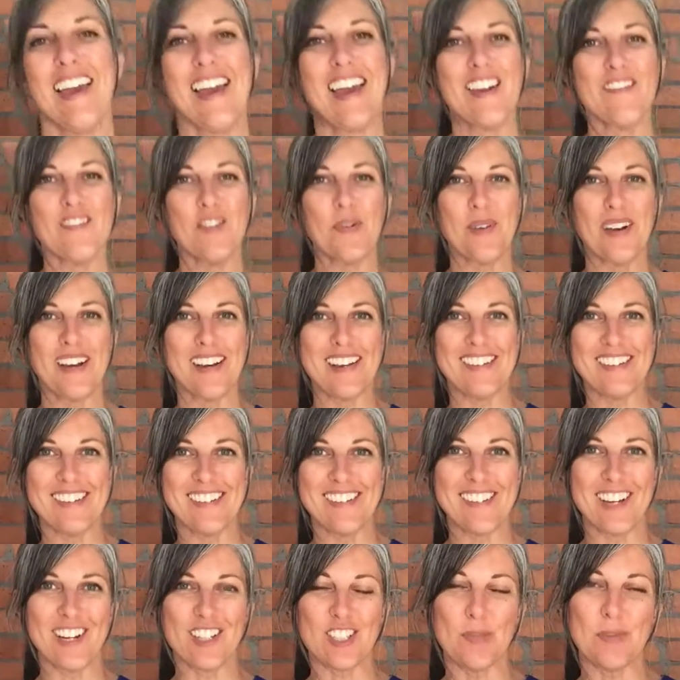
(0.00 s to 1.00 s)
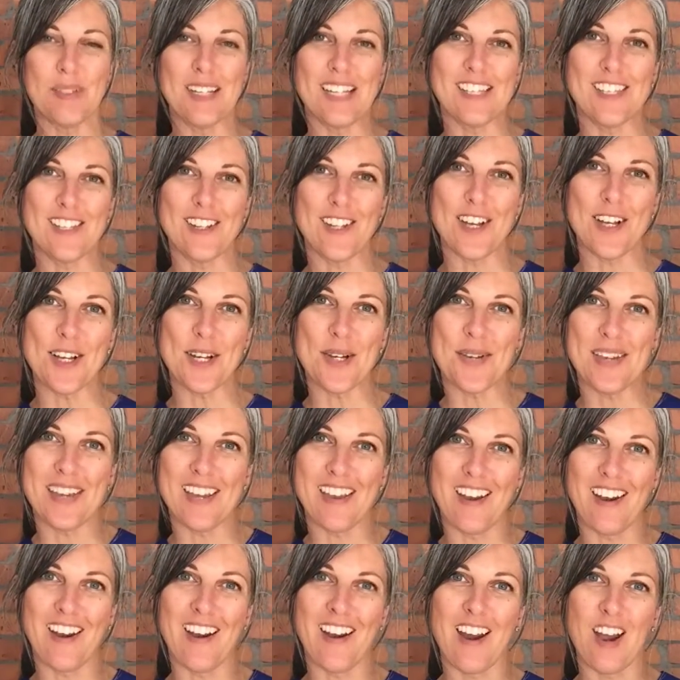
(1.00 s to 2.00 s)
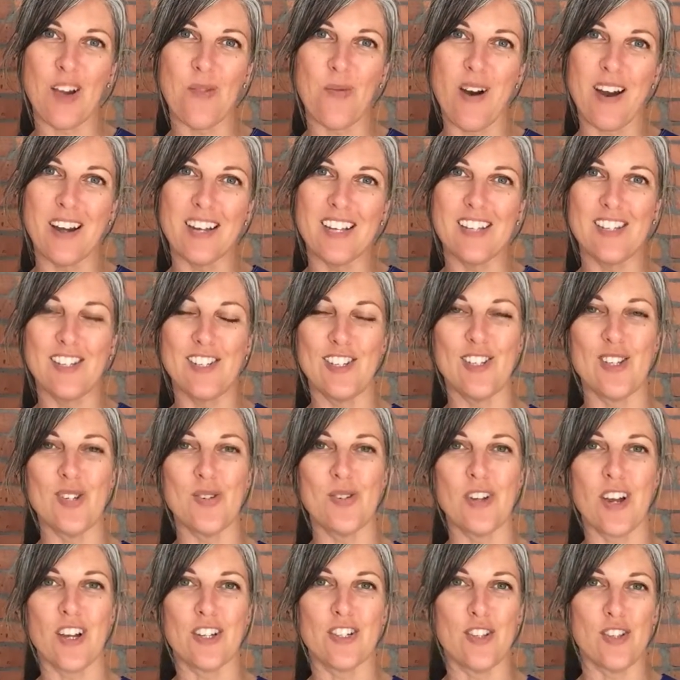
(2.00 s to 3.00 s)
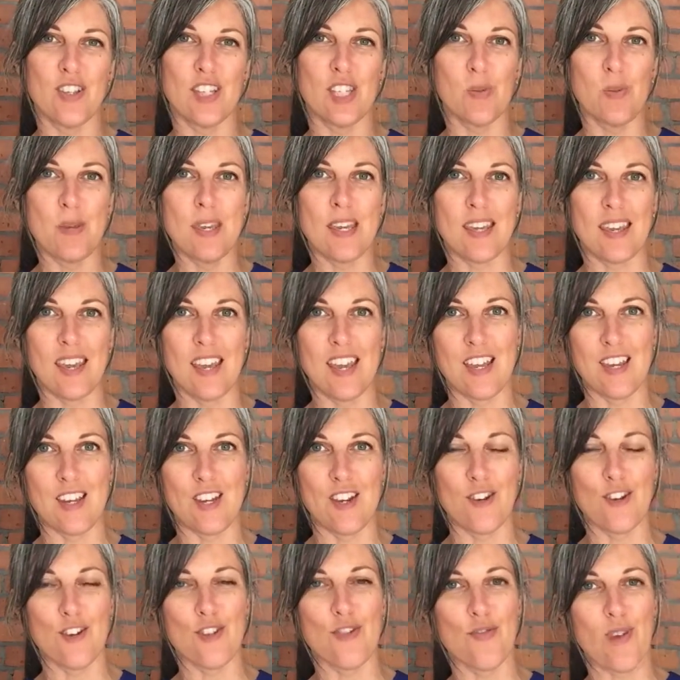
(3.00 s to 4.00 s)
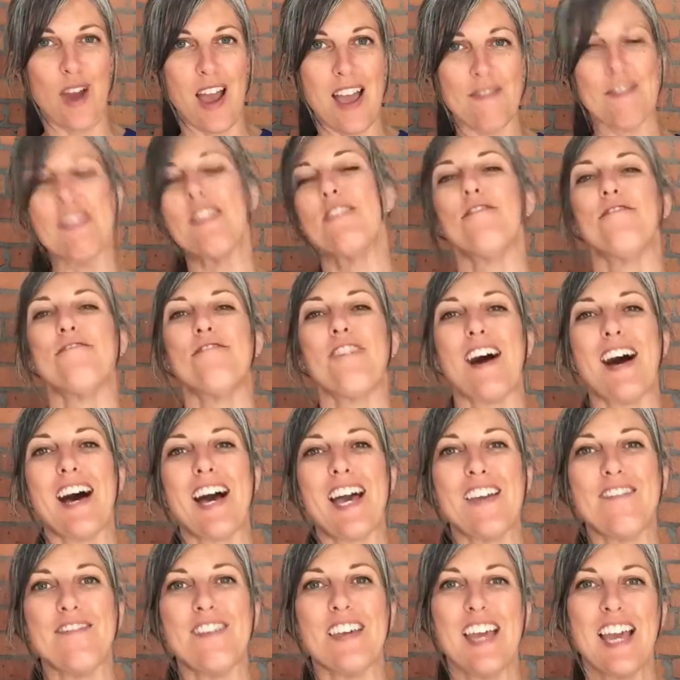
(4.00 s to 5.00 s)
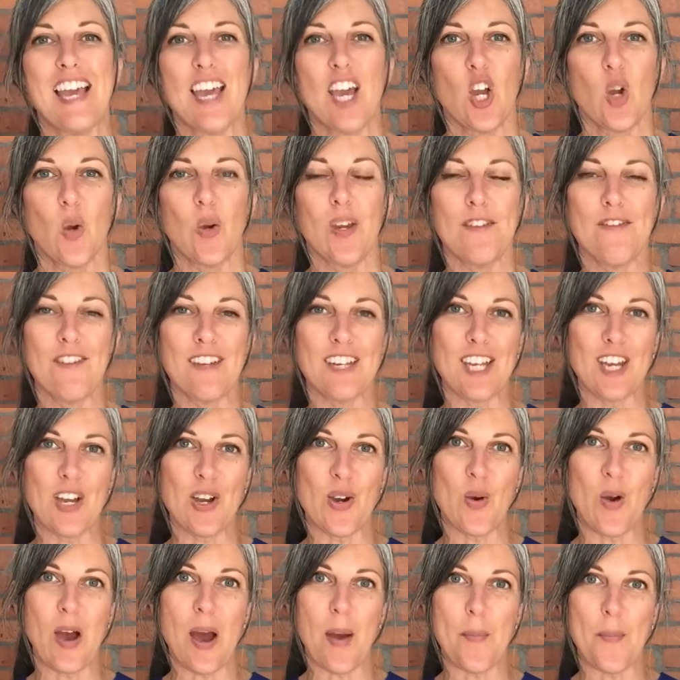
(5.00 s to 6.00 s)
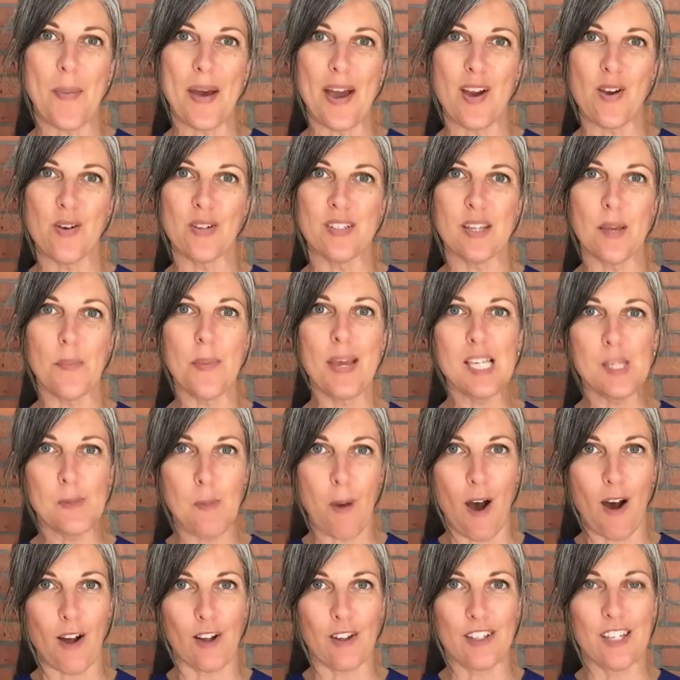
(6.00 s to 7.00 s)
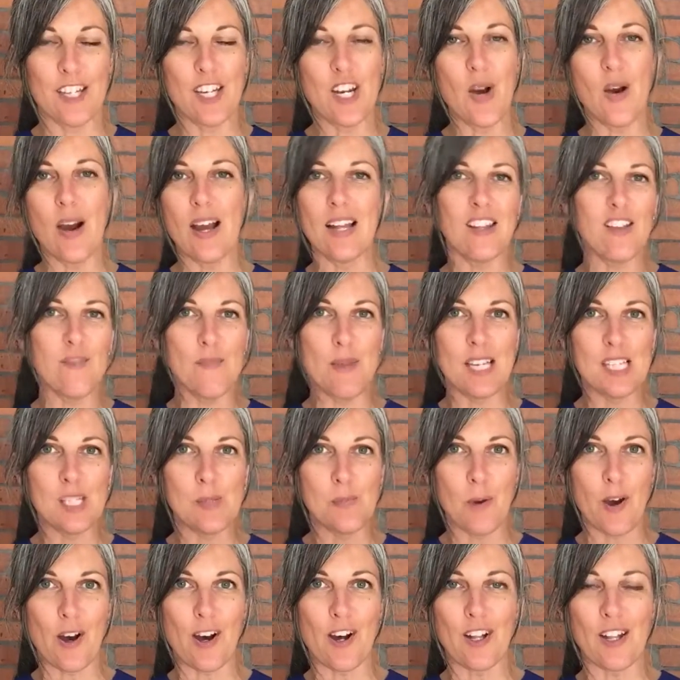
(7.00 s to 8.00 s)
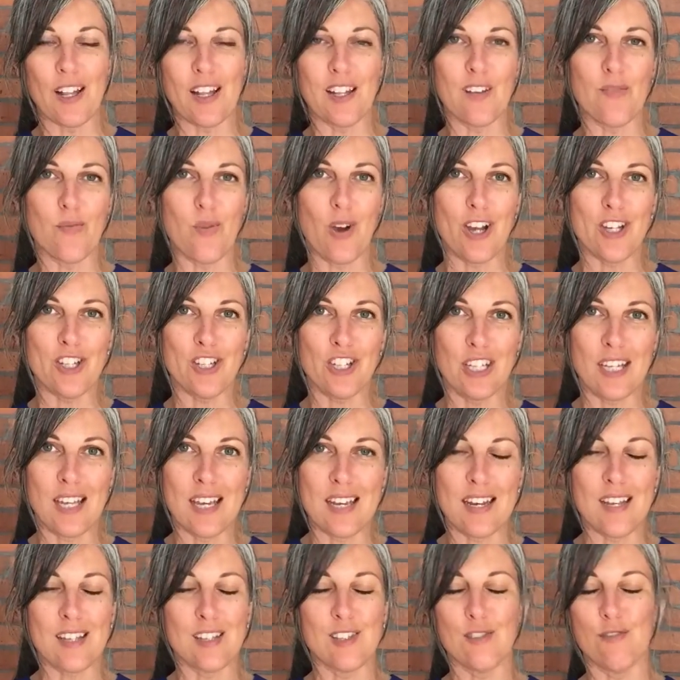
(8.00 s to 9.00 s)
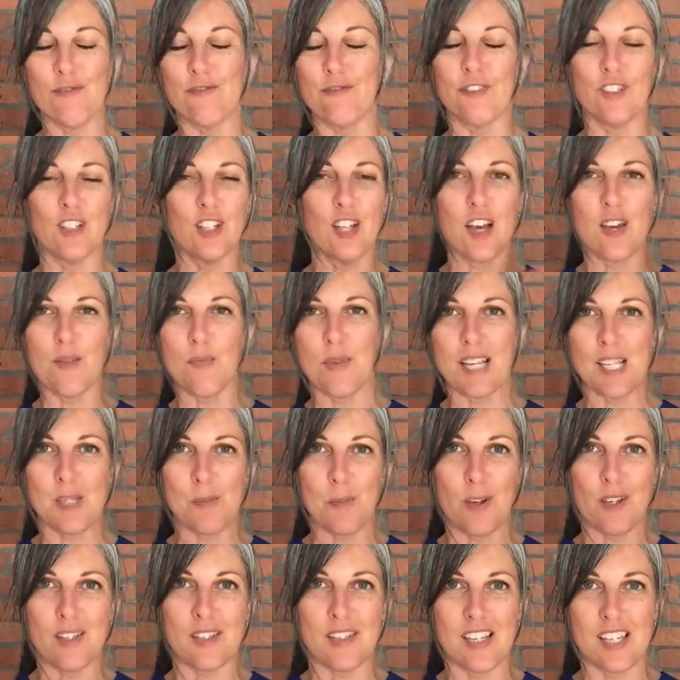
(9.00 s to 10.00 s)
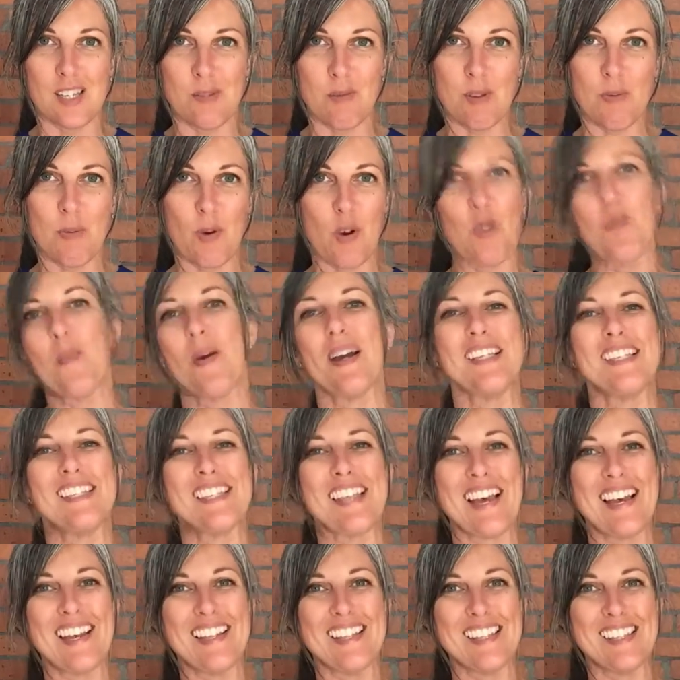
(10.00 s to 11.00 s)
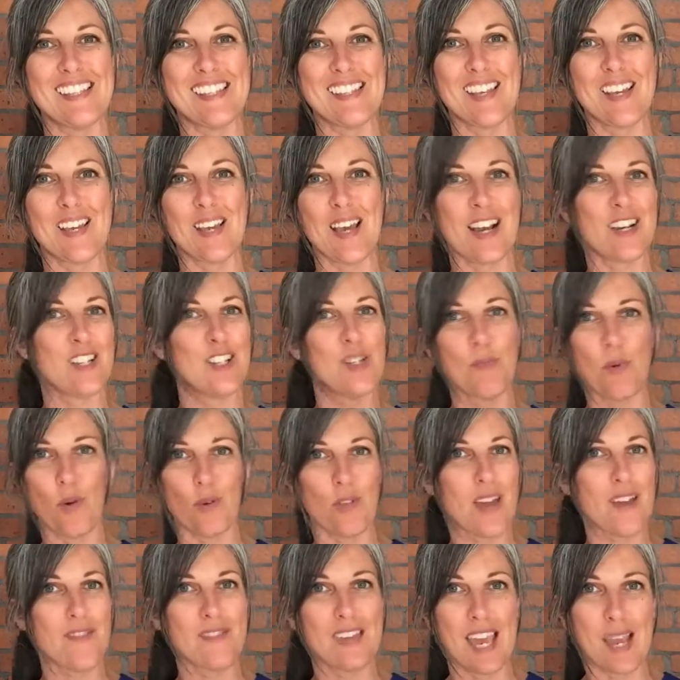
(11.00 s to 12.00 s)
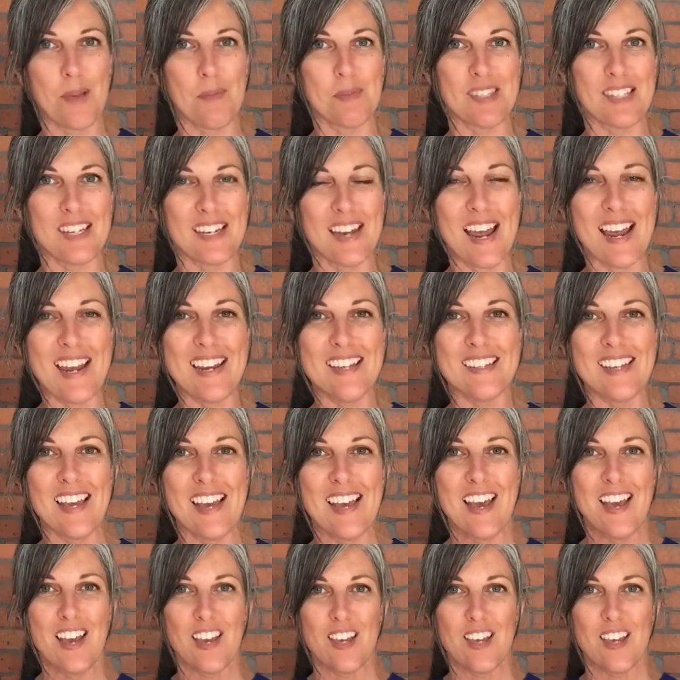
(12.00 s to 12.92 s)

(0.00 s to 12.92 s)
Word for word: Hey everyone, Doctor Melissa Longo here. I wanted to talk to you this week in your Thrive in Five quick video about baseball. You know, I love baseball, I love watching it. It's full-on baseball season with both my sons. They actually both have games tonight.